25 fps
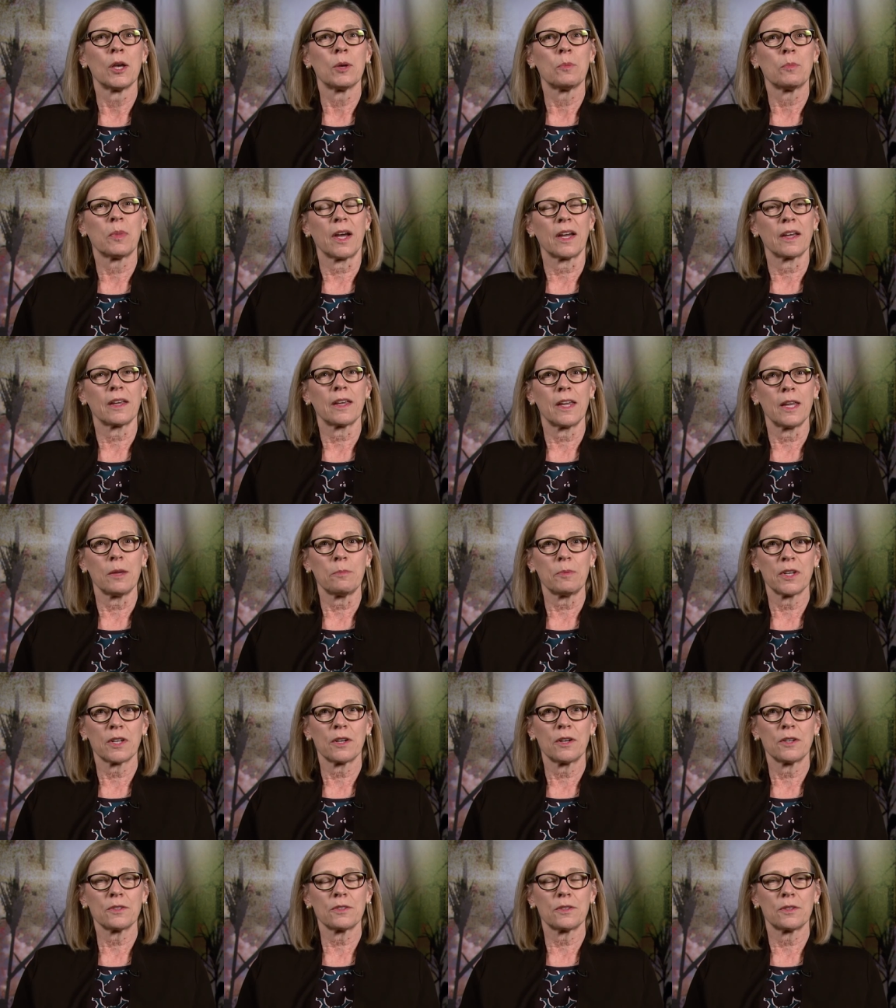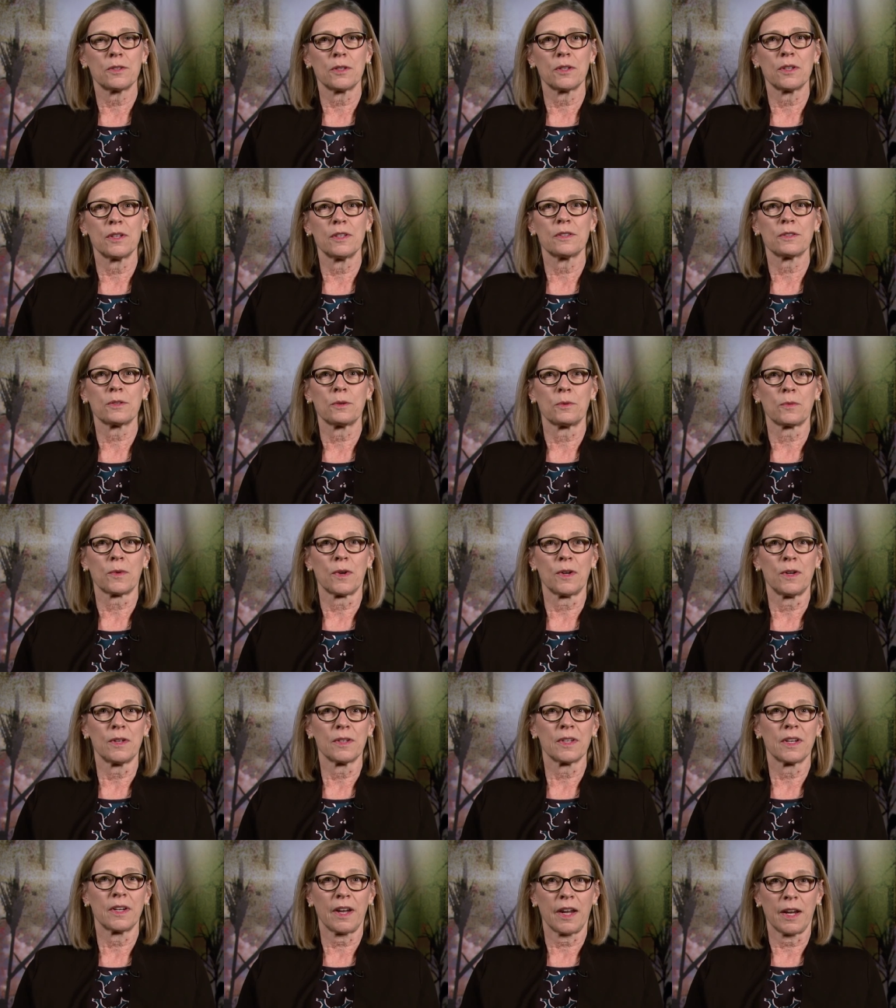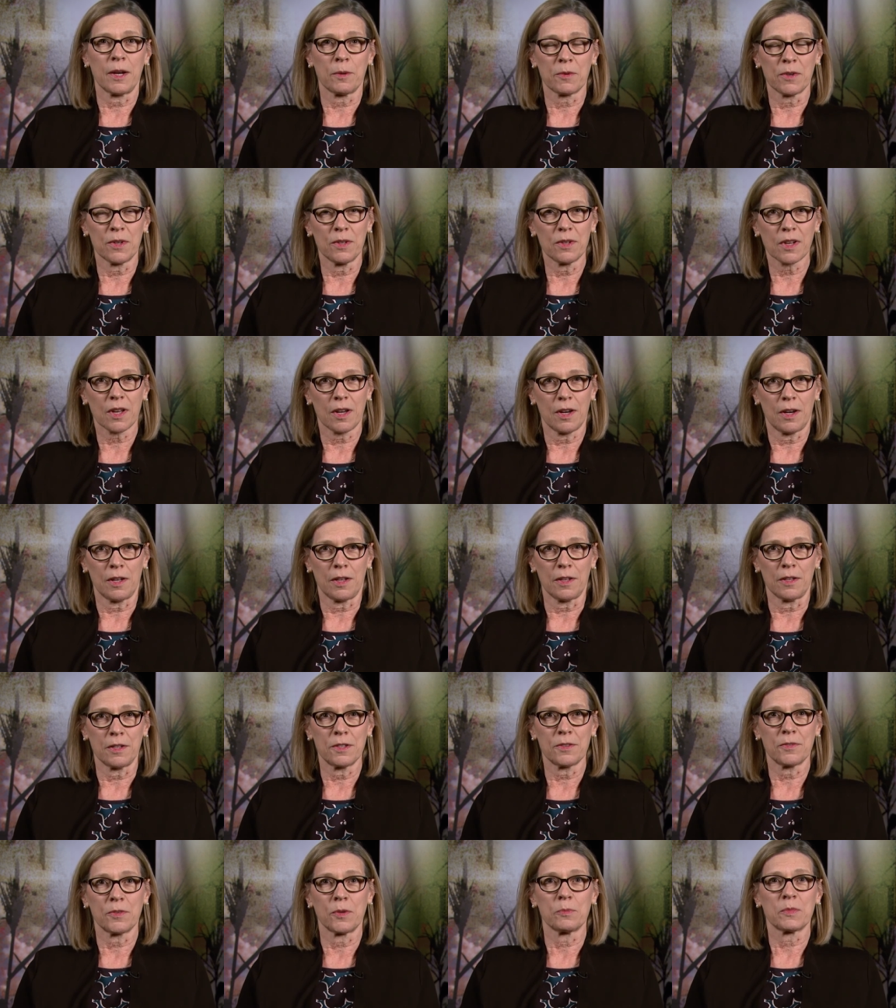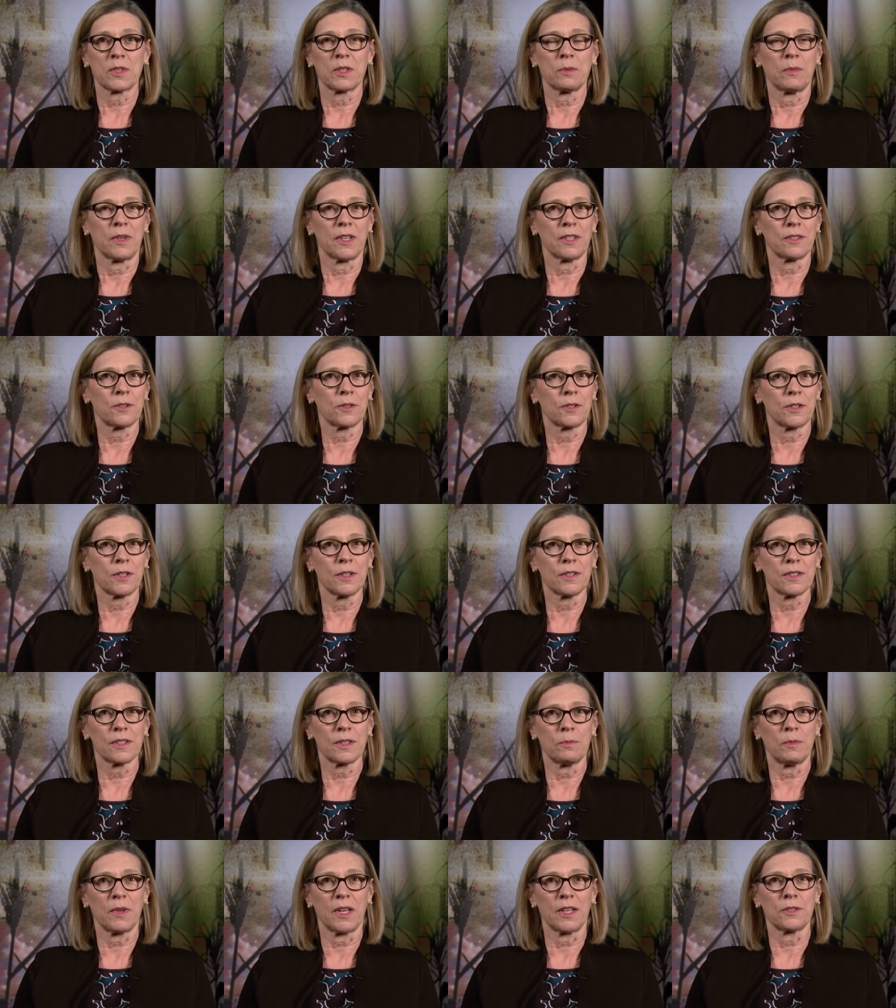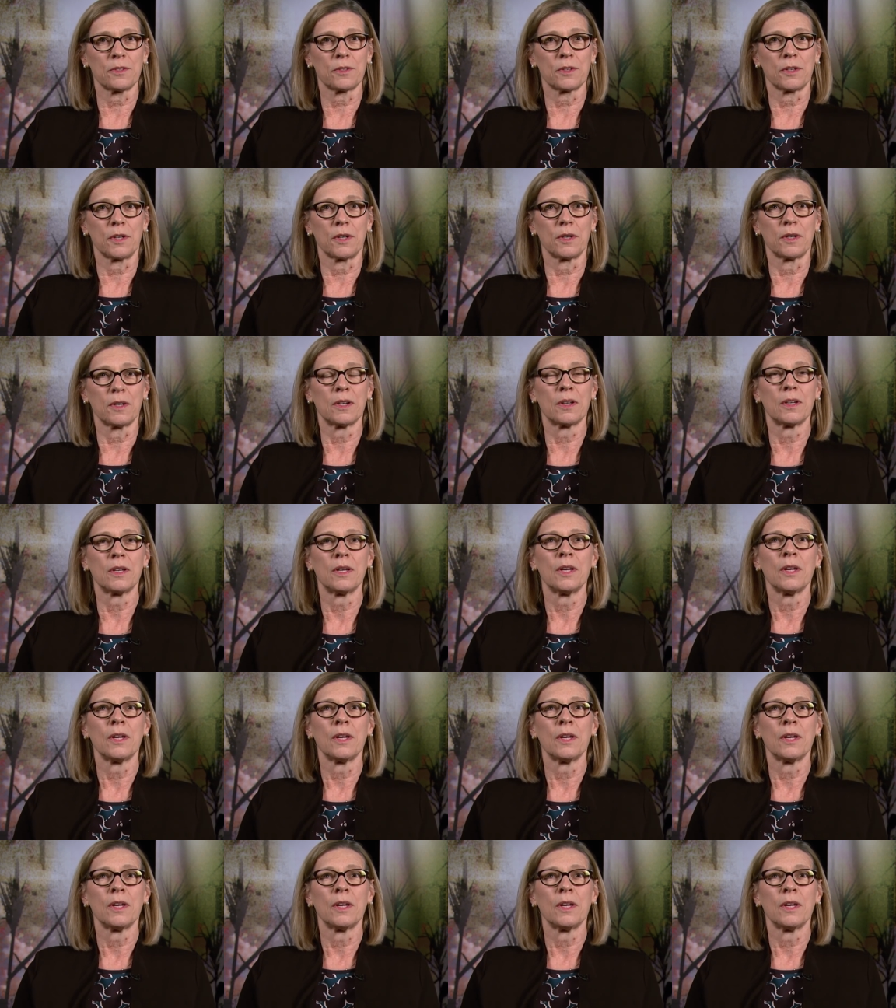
By keeping our students enrolled at Amarillo College from semester to semester,